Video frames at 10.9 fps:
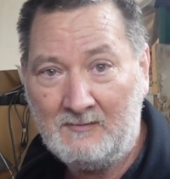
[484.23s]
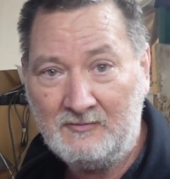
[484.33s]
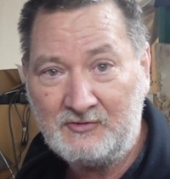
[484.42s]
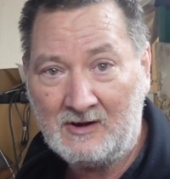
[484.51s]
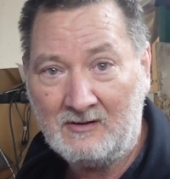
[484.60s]
to
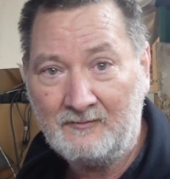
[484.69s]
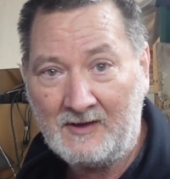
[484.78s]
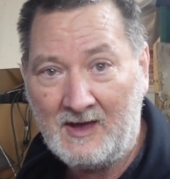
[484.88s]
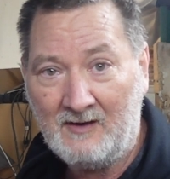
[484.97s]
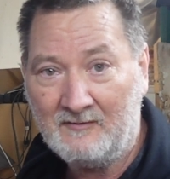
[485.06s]
the channel if
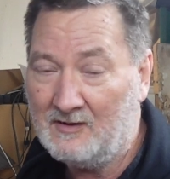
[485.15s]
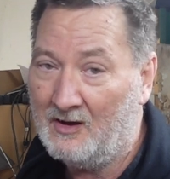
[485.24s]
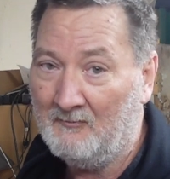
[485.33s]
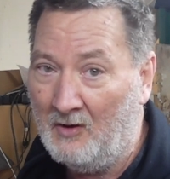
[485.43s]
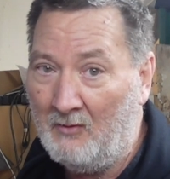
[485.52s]
you haven't.
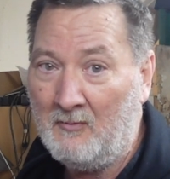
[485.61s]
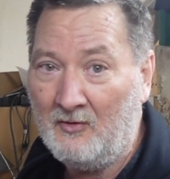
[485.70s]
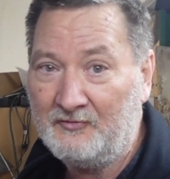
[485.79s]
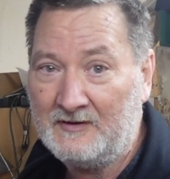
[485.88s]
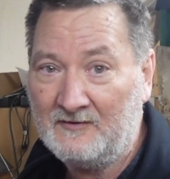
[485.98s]
I'm
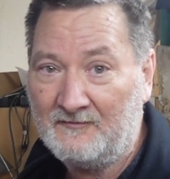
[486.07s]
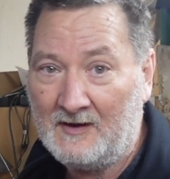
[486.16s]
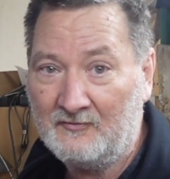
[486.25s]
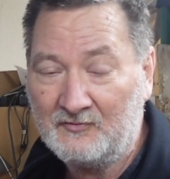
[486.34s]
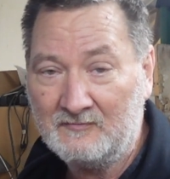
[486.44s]
almost at
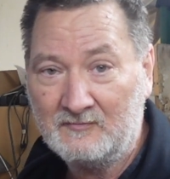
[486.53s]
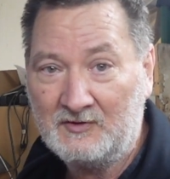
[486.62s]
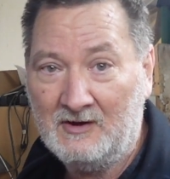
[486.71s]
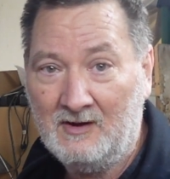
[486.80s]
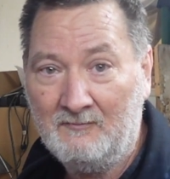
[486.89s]
1,000
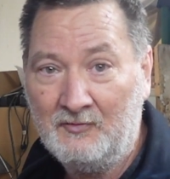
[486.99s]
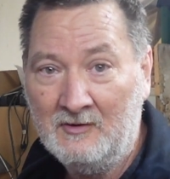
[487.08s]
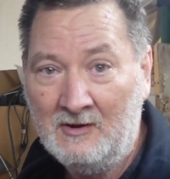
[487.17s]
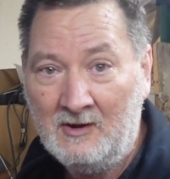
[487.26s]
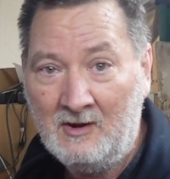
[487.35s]
subs,
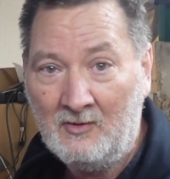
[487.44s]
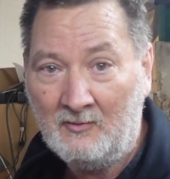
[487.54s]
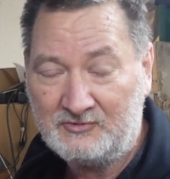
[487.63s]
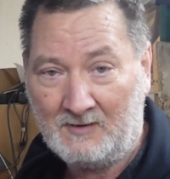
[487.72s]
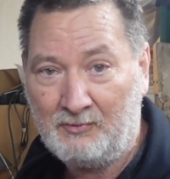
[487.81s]

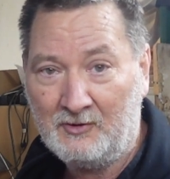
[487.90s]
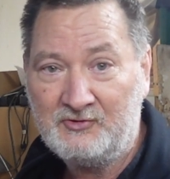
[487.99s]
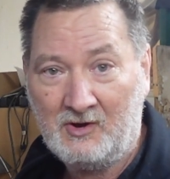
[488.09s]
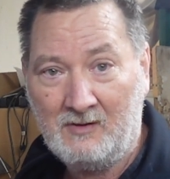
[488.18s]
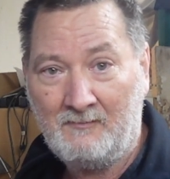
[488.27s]
which I
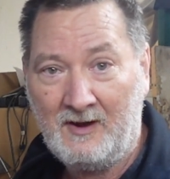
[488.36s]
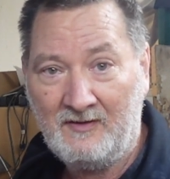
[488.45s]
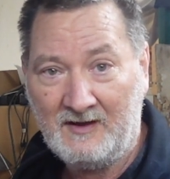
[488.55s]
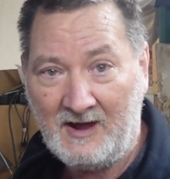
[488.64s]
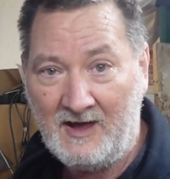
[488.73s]
appreciate everybody
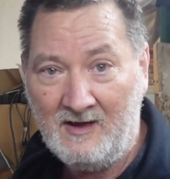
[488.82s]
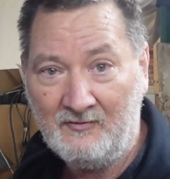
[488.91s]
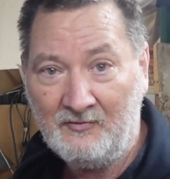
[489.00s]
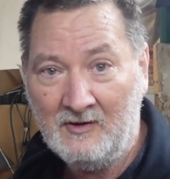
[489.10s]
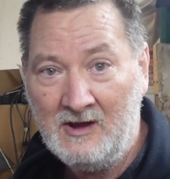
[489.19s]
that
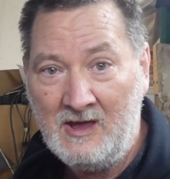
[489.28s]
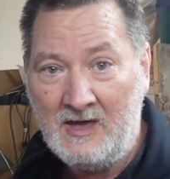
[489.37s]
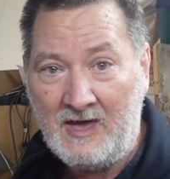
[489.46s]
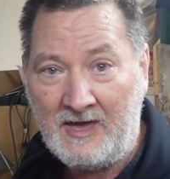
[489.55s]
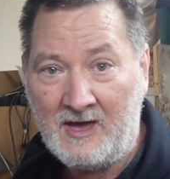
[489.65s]
has.
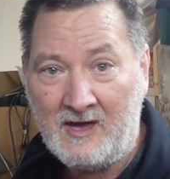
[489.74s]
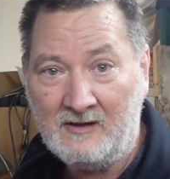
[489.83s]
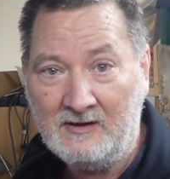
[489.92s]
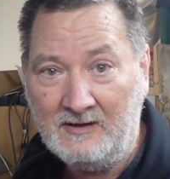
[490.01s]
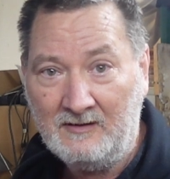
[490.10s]

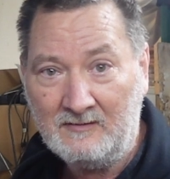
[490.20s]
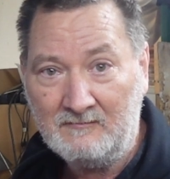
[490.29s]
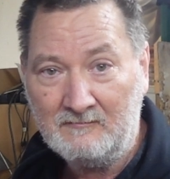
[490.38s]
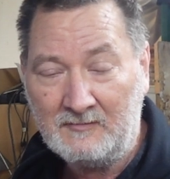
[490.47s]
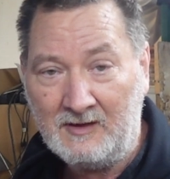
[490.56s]
And
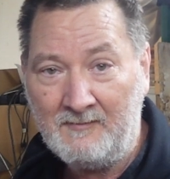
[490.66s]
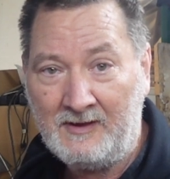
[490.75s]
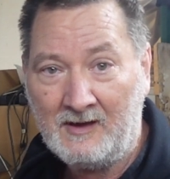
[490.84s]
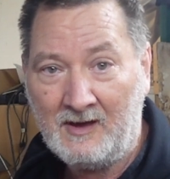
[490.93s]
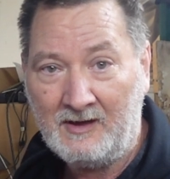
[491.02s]
give
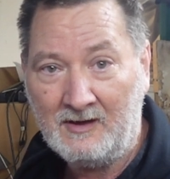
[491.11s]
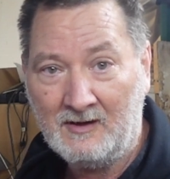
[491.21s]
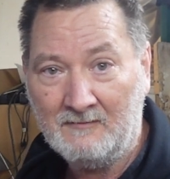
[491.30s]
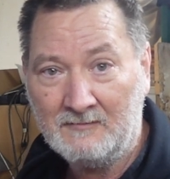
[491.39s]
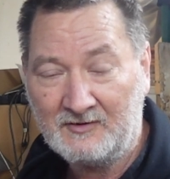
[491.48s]
me
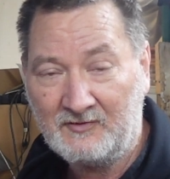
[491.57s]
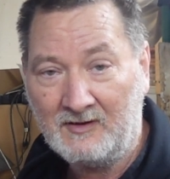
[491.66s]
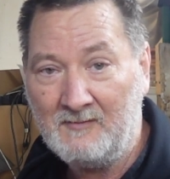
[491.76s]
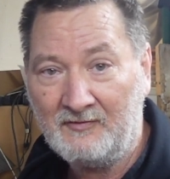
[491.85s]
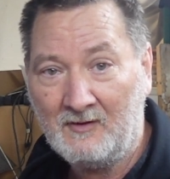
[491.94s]
a, like I said,
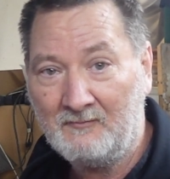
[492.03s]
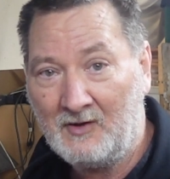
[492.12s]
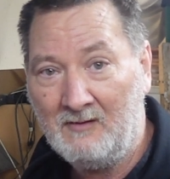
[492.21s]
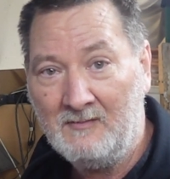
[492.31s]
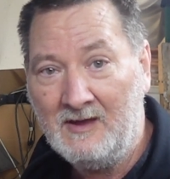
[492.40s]
give me a thumbs
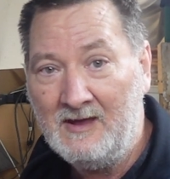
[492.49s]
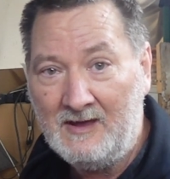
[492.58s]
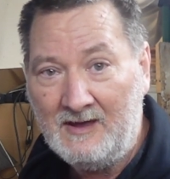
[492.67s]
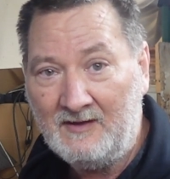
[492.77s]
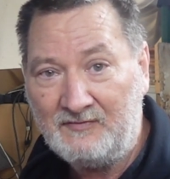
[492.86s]
up.
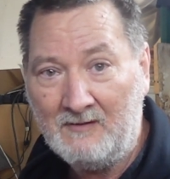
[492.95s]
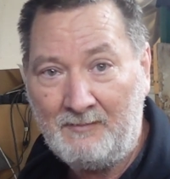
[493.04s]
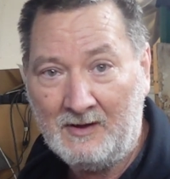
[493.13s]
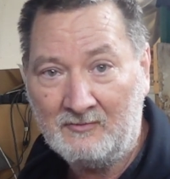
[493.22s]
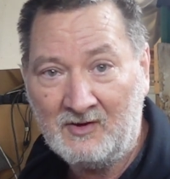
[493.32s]
Hit that
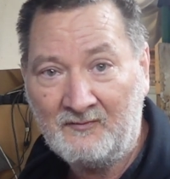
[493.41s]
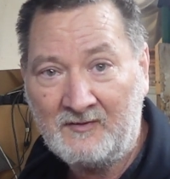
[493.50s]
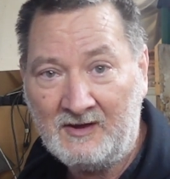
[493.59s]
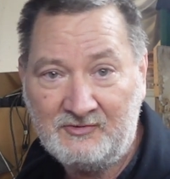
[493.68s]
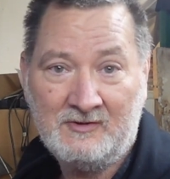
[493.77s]
bell
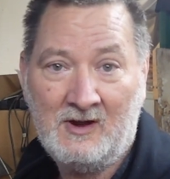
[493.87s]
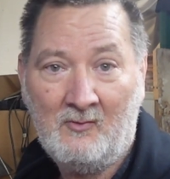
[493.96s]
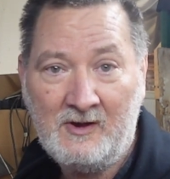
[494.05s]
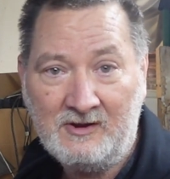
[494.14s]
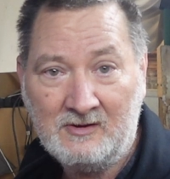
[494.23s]
notification, that
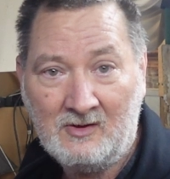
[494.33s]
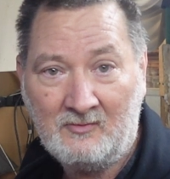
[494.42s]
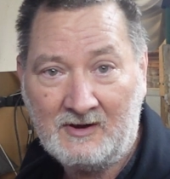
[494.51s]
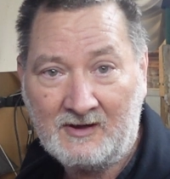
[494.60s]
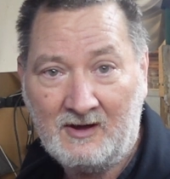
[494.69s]
way you know
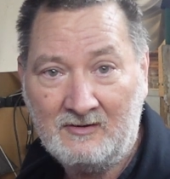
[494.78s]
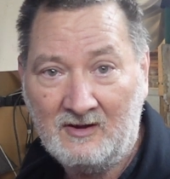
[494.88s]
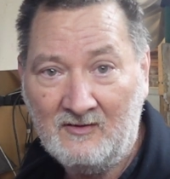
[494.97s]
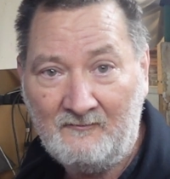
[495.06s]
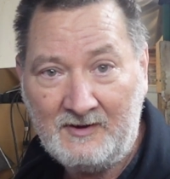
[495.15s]
when I got
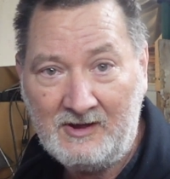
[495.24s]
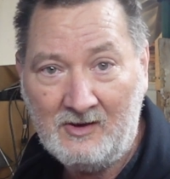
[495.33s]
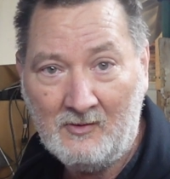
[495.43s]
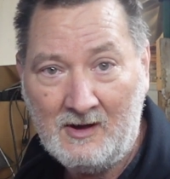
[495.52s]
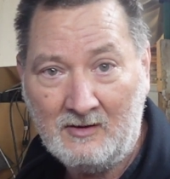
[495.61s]
another
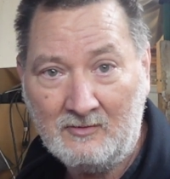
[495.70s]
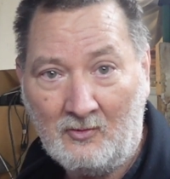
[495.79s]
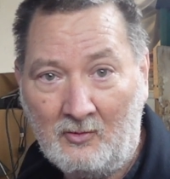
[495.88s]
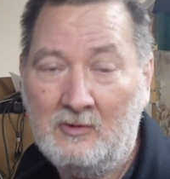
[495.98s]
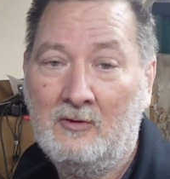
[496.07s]
video out
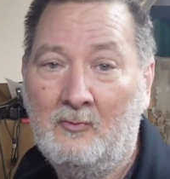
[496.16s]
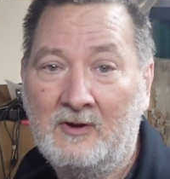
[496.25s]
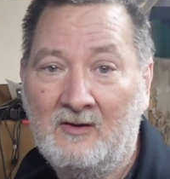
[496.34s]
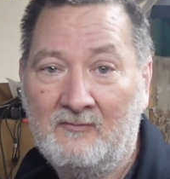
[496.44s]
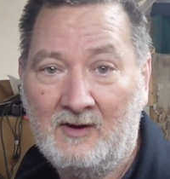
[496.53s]
or
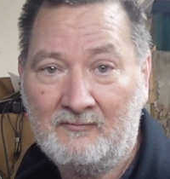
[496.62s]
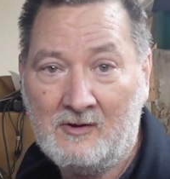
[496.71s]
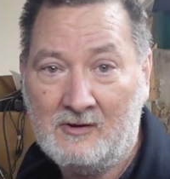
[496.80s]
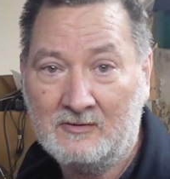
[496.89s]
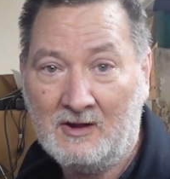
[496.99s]
whenever I'm
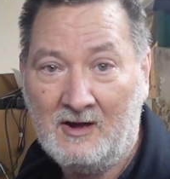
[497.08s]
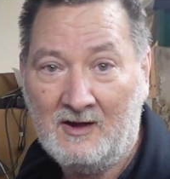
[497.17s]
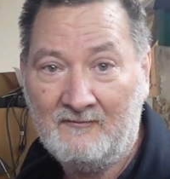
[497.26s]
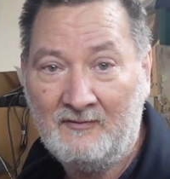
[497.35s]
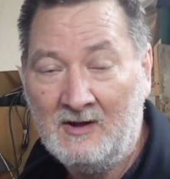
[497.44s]
going
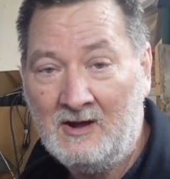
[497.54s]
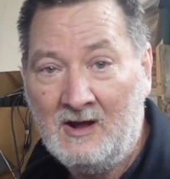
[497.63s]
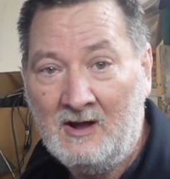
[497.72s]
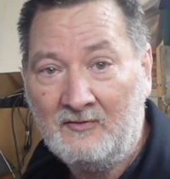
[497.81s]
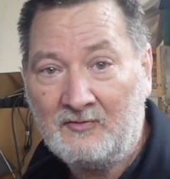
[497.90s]
live.
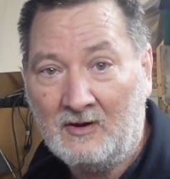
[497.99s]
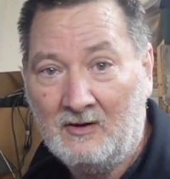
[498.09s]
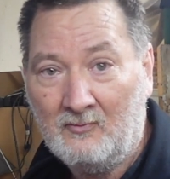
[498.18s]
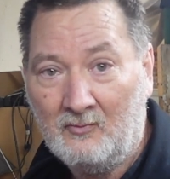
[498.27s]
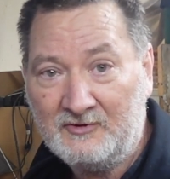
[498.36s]

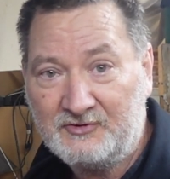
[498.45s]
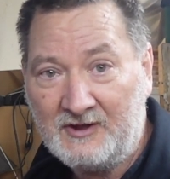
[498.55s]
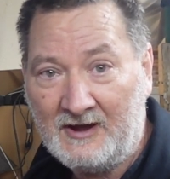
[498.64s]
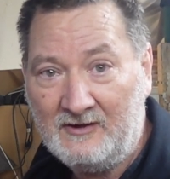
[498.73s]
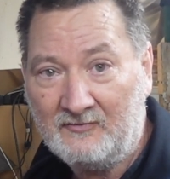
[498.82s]
So, which
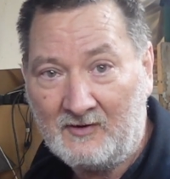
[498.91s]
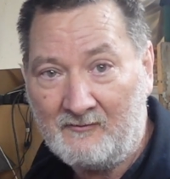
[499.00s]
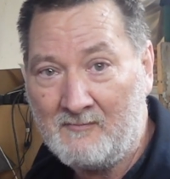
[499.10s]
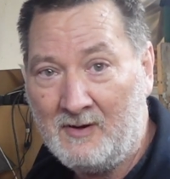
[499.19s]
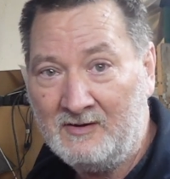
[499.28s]
that is
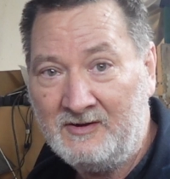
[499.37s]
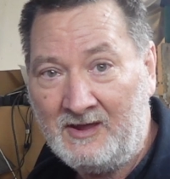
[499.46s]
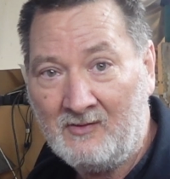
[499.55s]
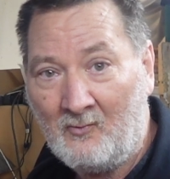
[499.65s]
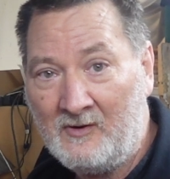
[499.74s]
every
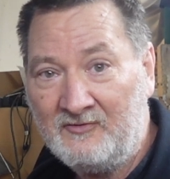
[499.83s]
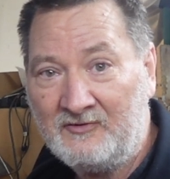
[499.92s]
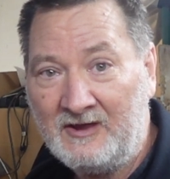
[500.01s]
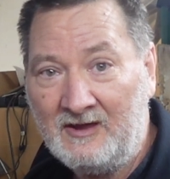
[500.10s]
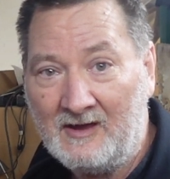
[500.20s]
Monday and
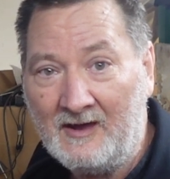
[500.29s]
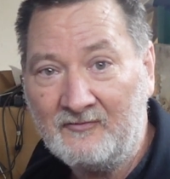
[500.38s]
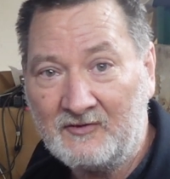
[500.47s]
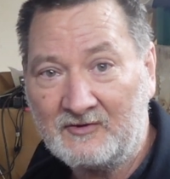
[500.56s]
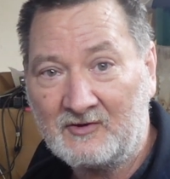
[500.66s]
Wednesday
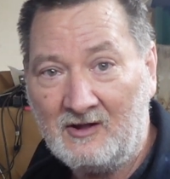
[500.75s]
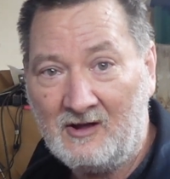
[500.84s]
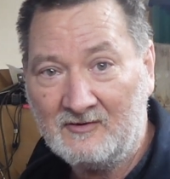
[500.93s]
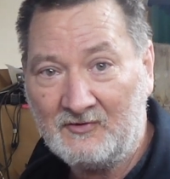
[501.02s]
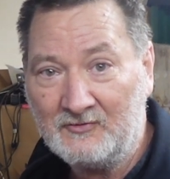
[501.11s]
at 6
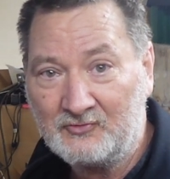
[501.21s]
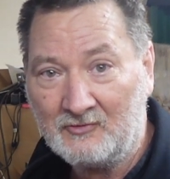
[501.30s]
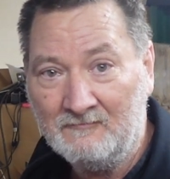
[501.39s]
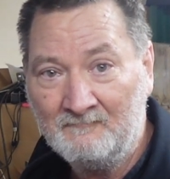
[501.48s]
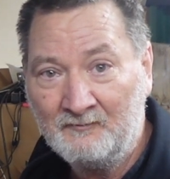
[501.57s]
o'clock
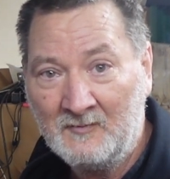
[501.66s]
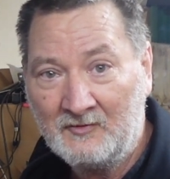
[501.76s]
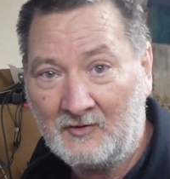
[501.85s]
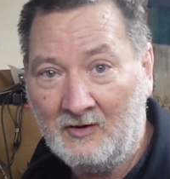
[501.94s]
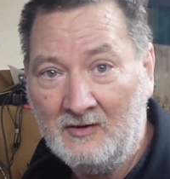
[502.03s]
Central.
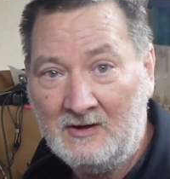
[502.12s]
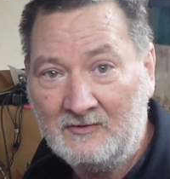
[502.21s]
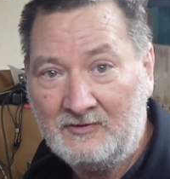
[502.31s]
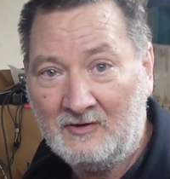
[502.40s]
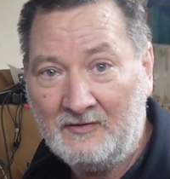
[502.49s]
So,
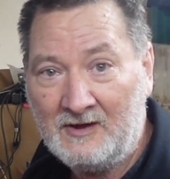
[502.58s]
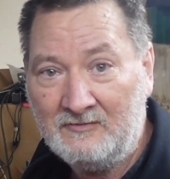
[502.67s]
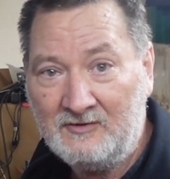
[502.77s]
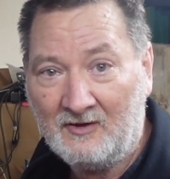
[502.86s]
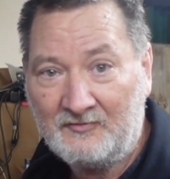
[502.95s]
till
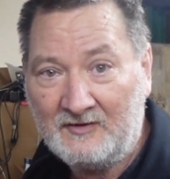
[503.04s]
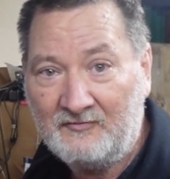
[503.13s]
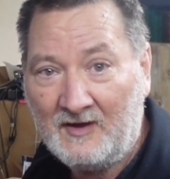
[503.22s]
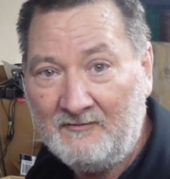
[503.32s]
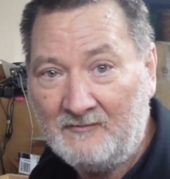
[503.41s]
then, y'all stay
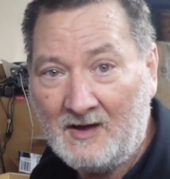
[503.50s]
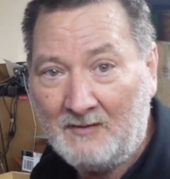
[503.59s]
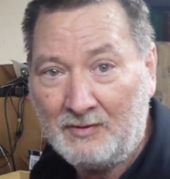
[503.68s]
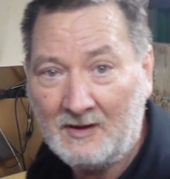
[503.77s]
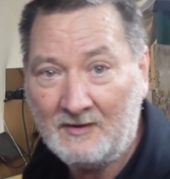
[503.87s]
safe.
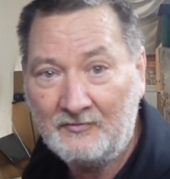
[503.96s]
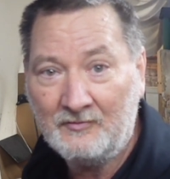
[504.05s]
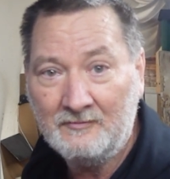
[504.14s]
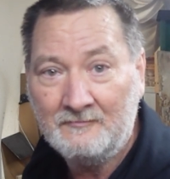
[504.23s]
God bless.